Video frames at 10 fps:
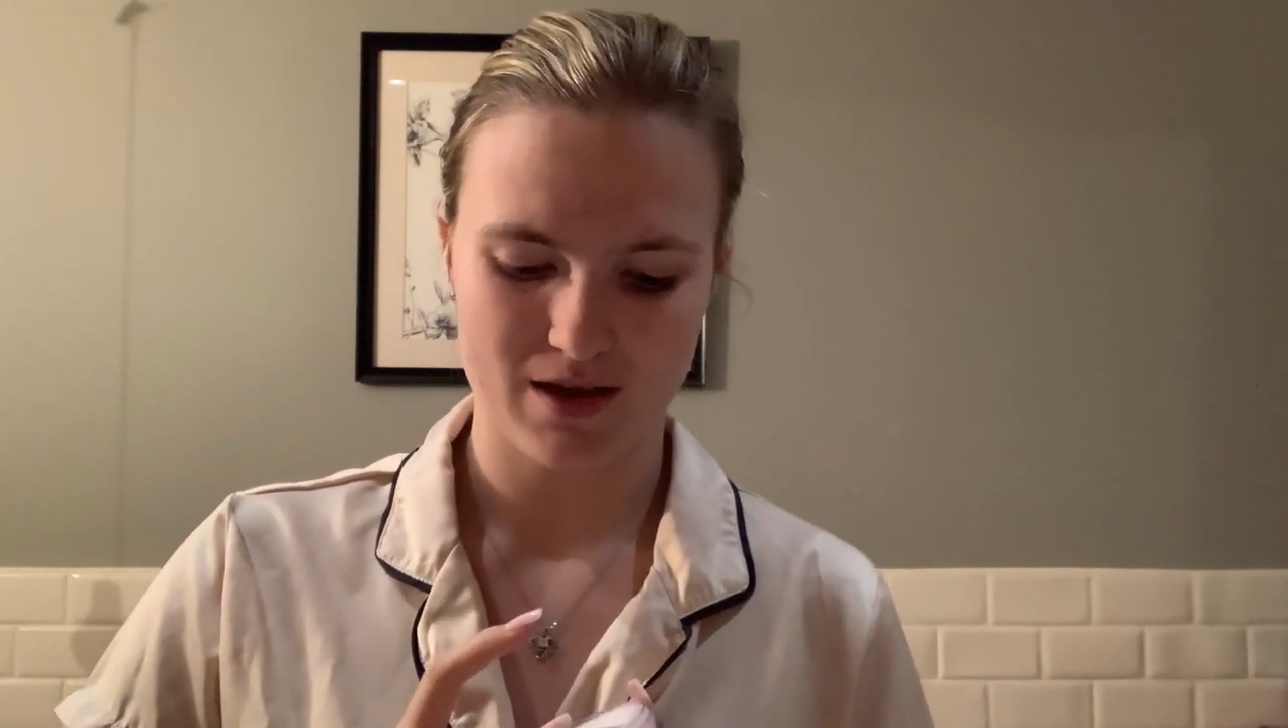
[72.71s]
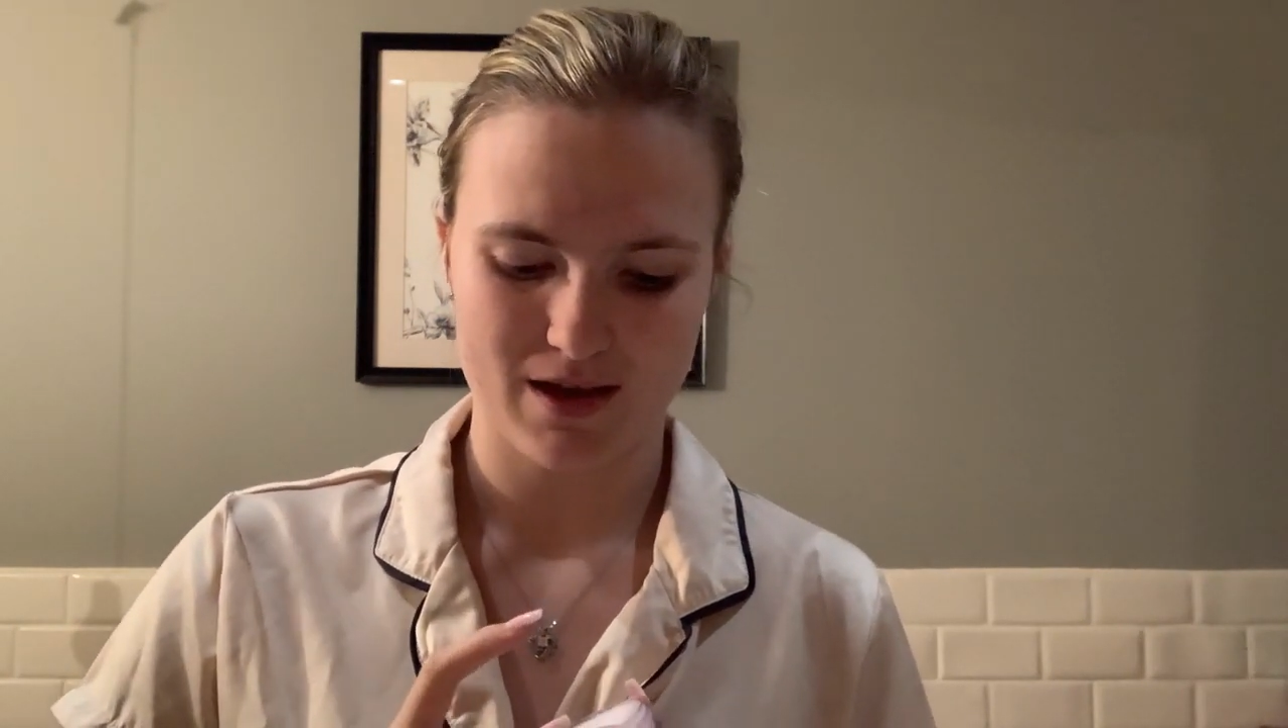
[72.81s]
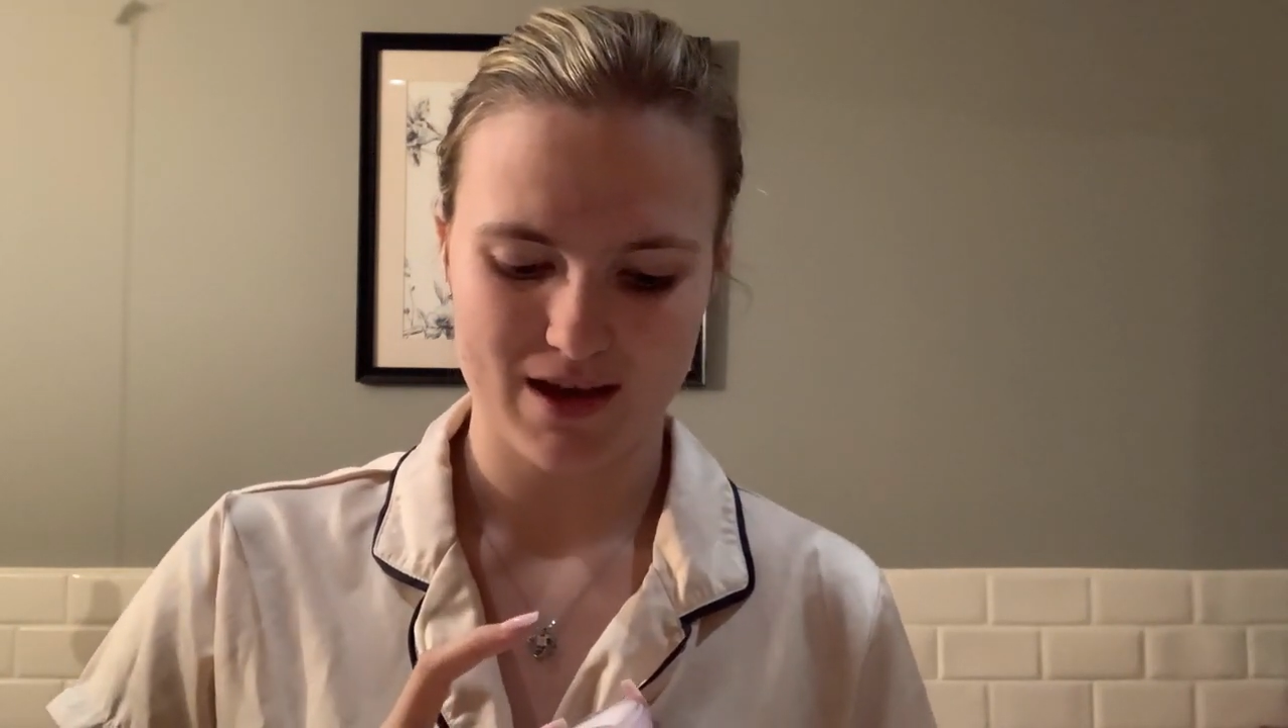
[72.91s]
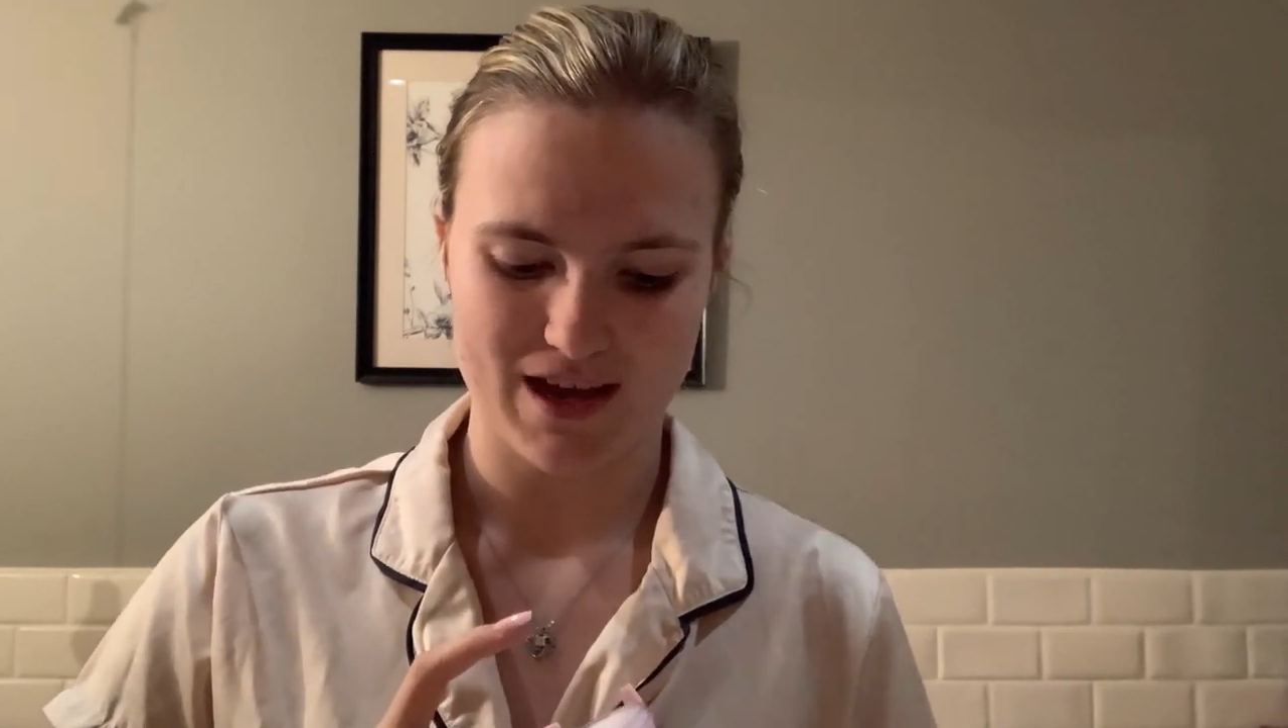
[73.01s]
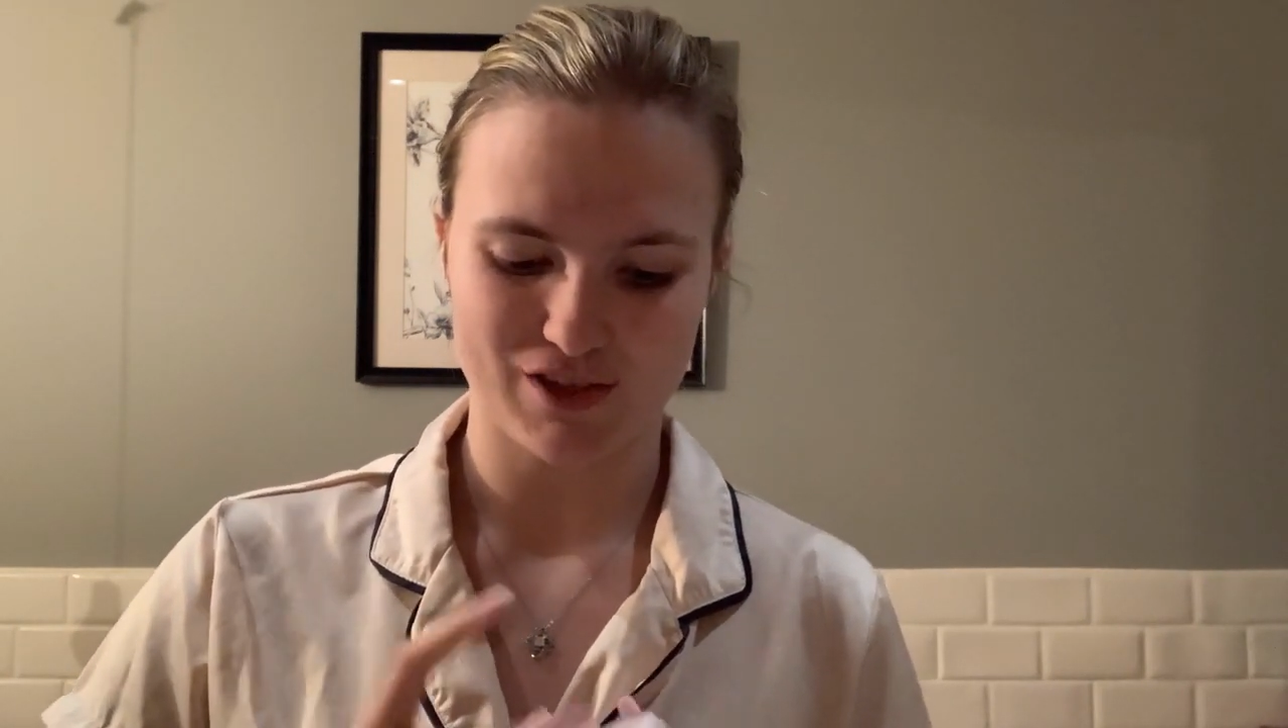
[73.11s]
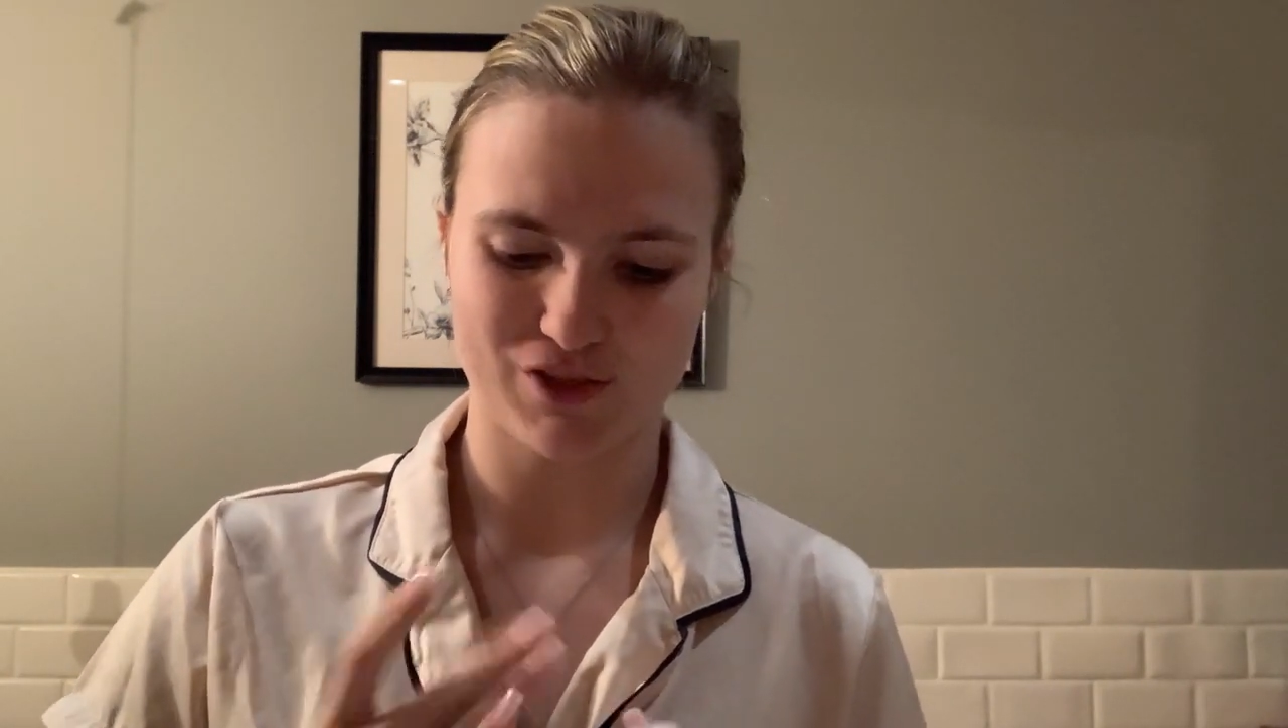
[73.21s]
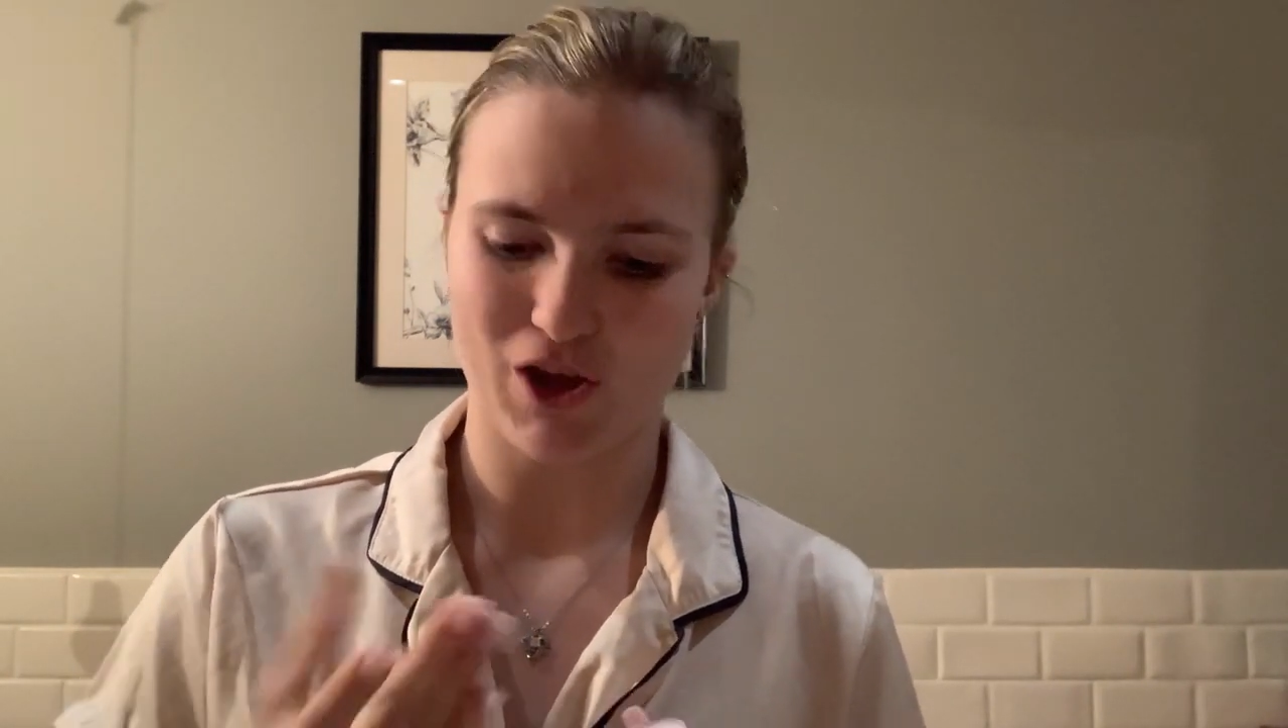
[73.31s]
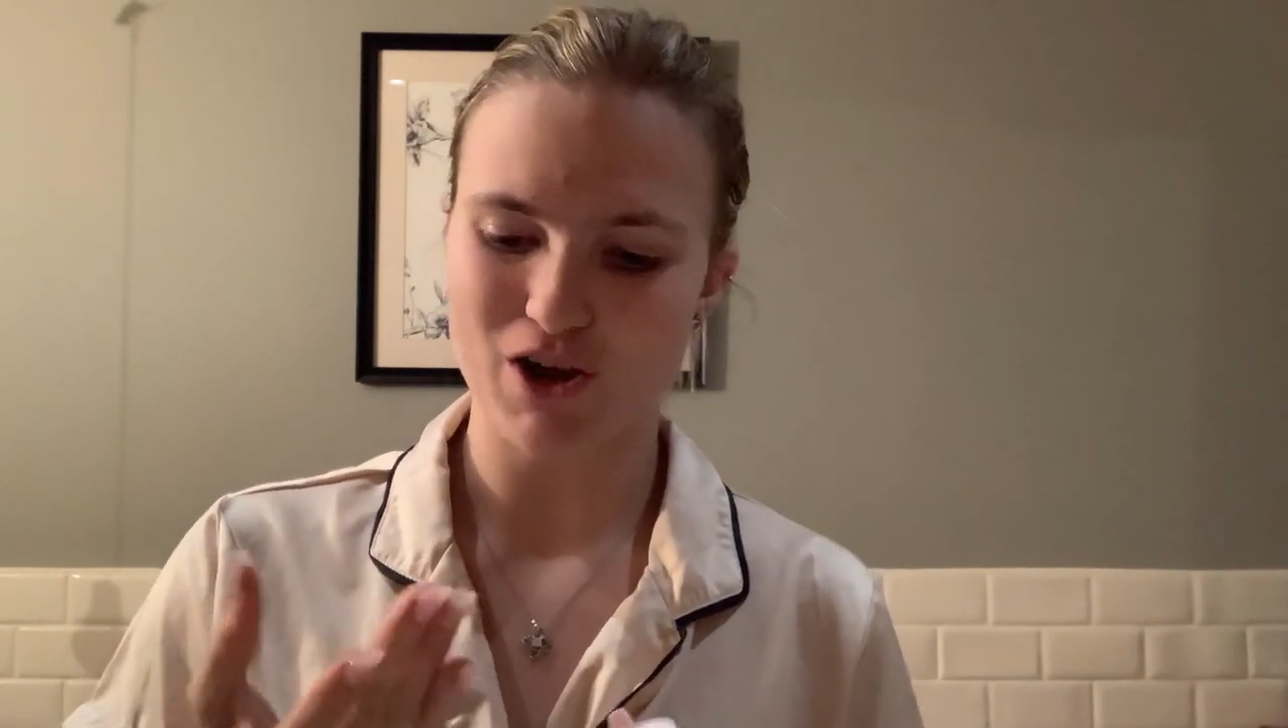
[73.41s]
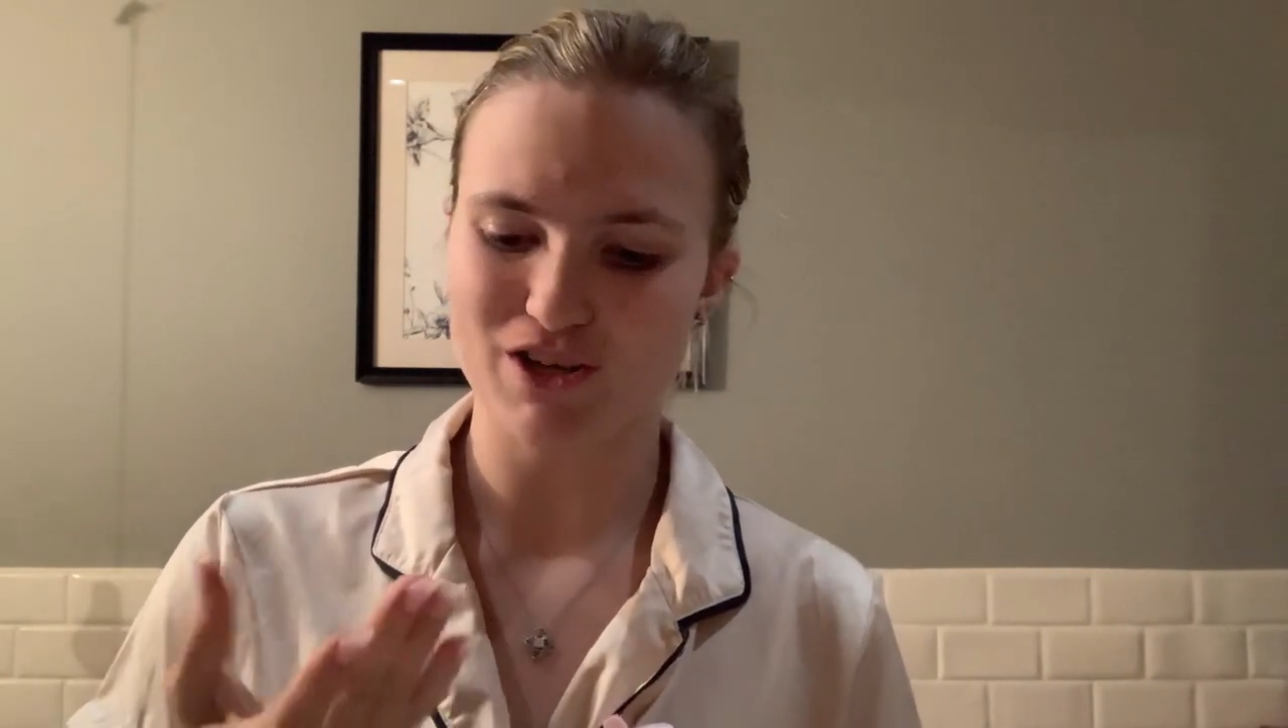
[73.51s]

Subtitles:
It's so